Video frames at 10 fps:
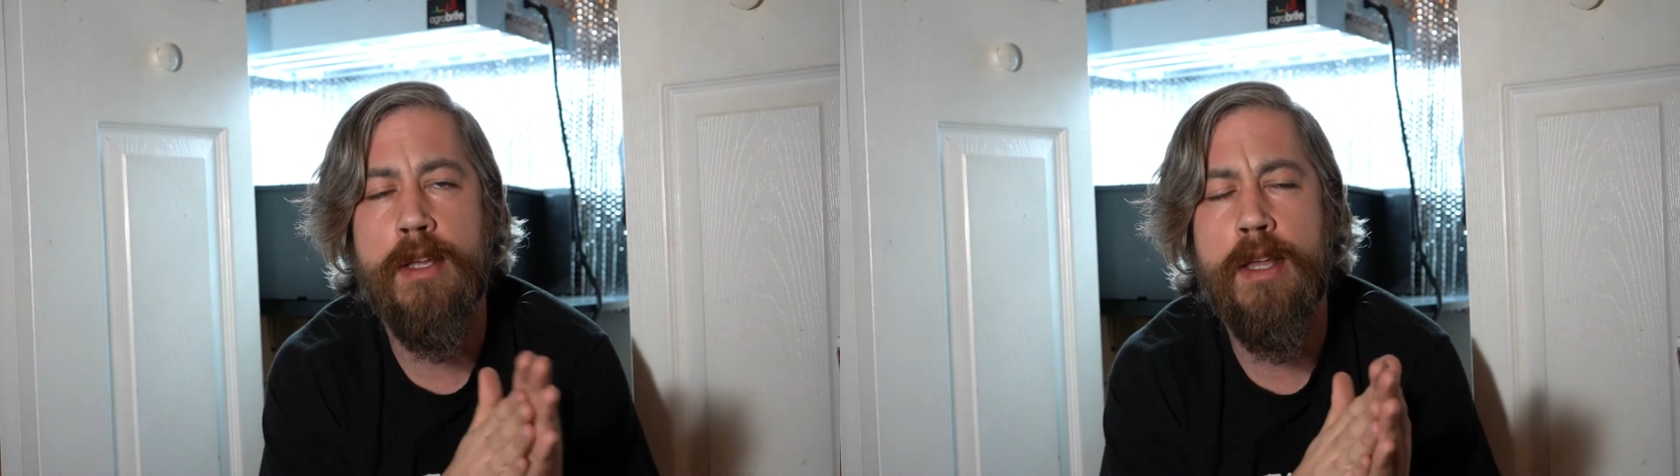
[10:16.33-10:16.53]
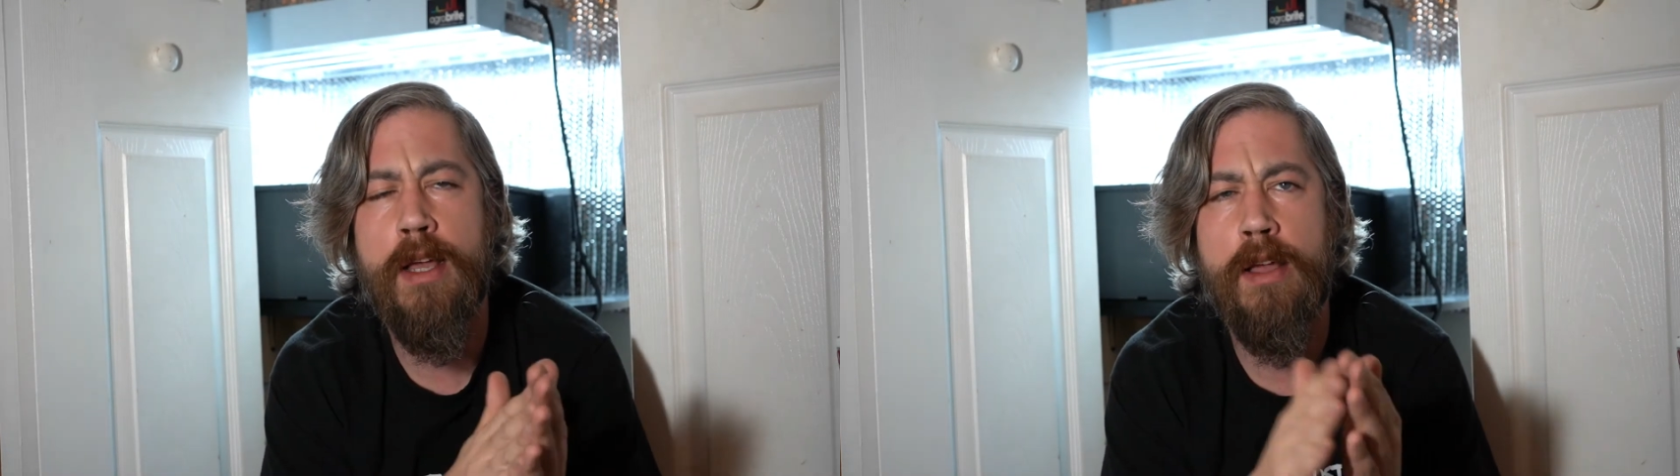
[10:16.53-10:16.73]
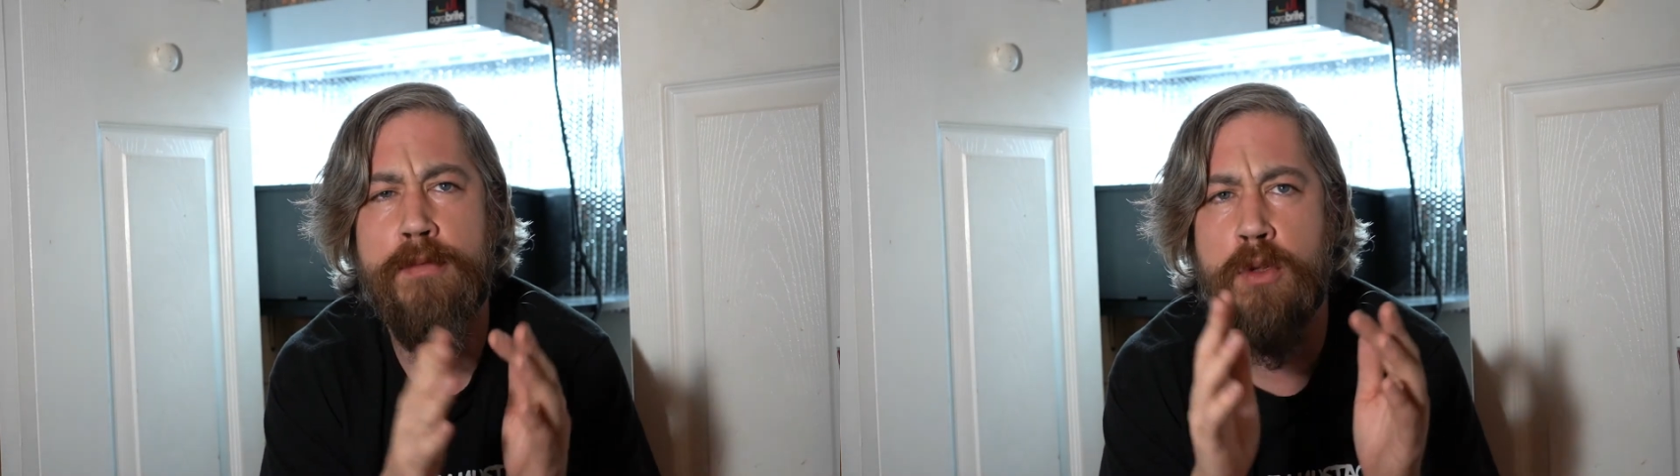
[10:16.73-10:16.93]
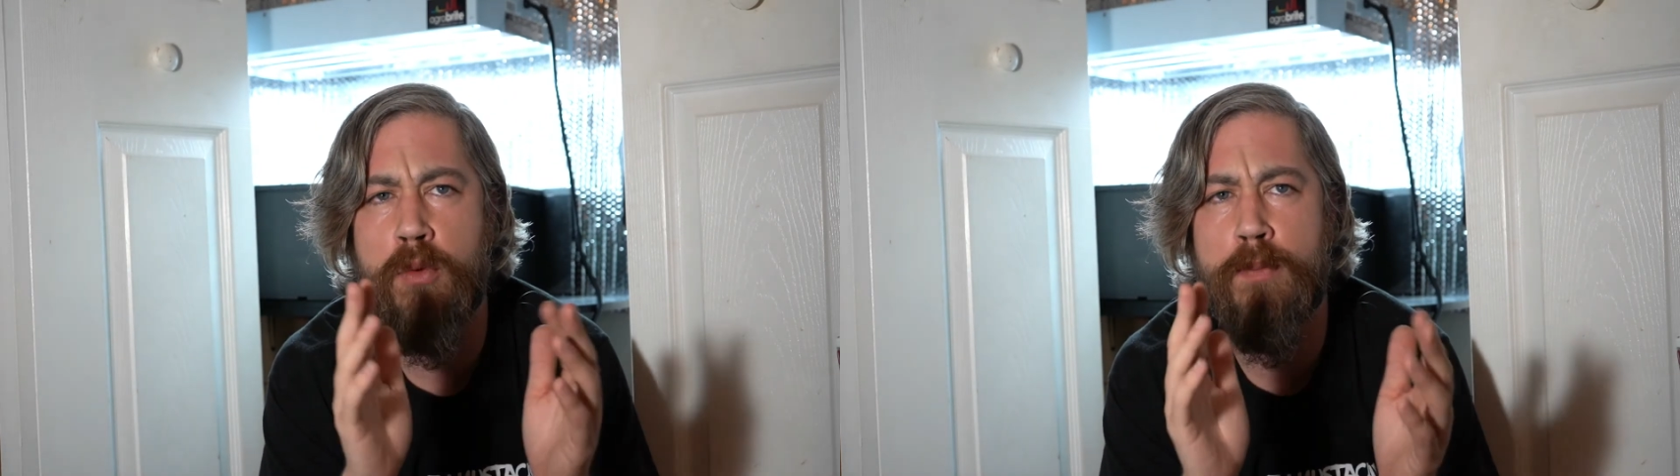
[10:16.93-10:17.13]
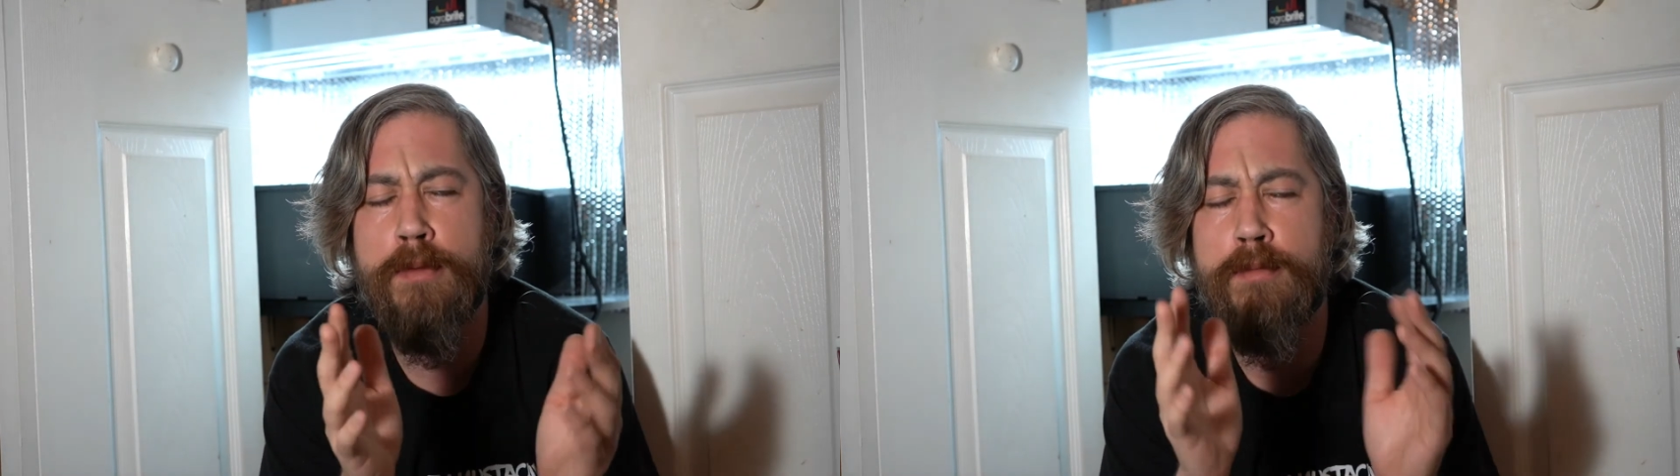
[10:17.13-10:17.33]
If
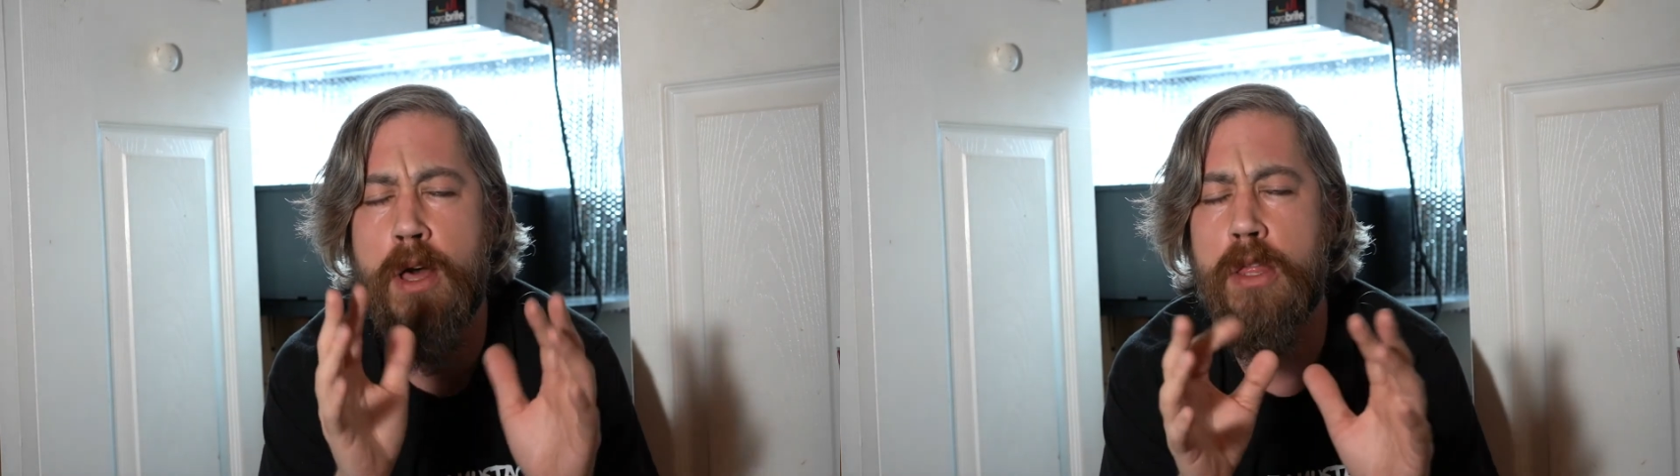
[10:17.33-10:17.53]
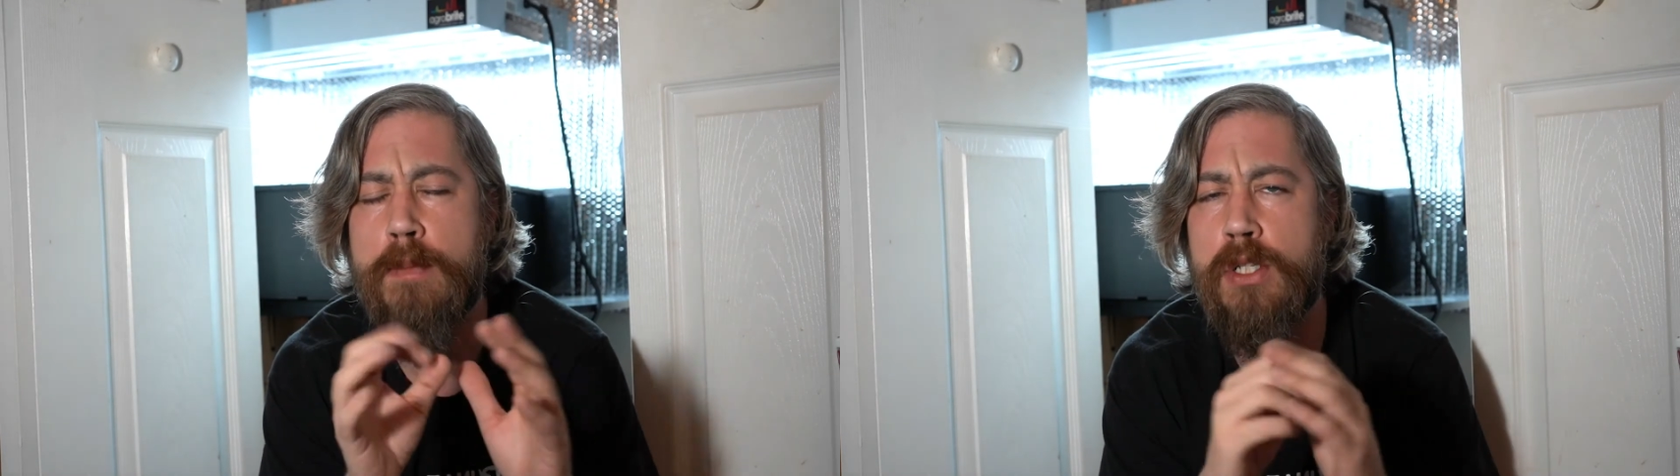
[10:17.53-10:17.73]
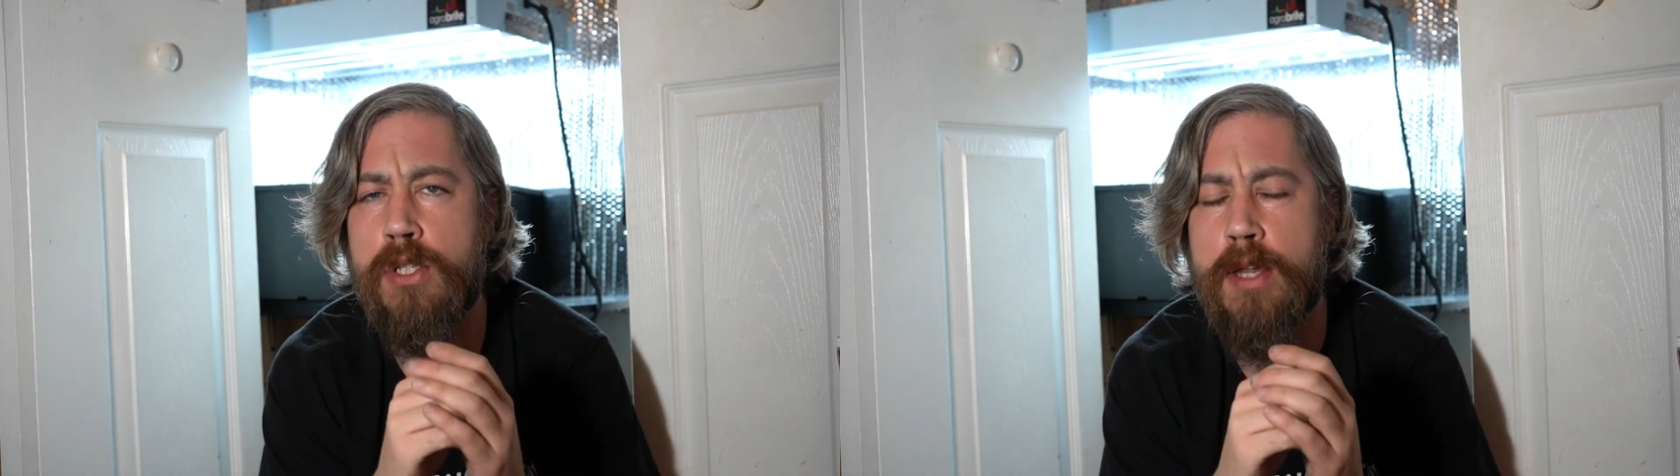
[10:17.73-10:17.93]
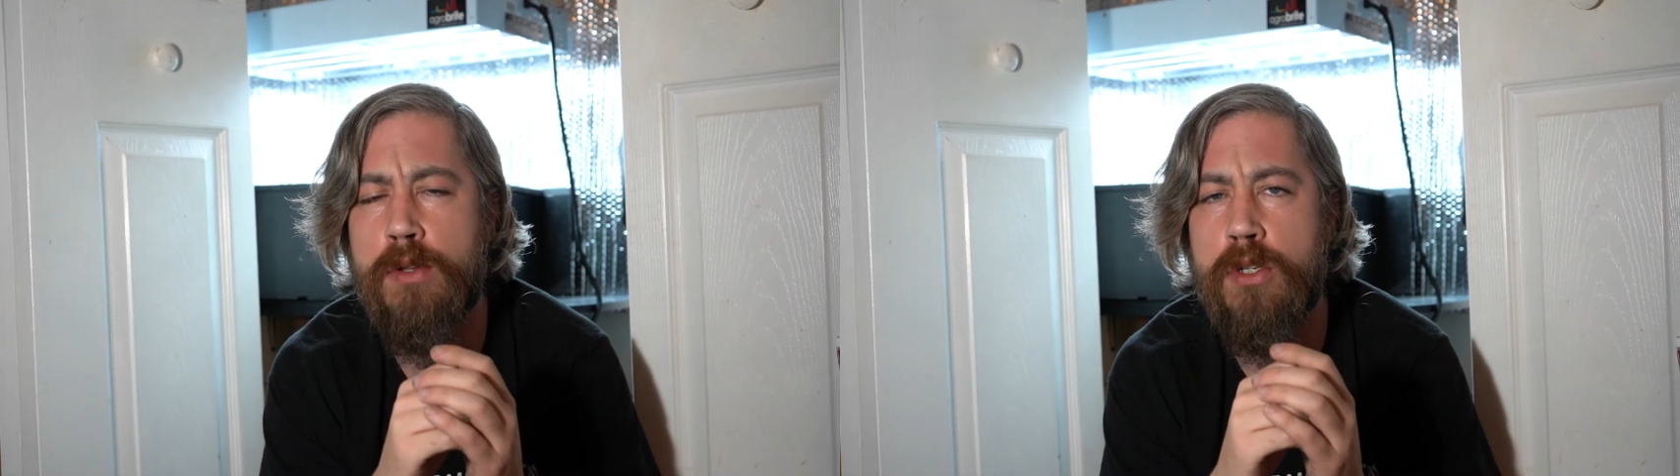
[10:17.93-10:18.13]
you've been following my channel,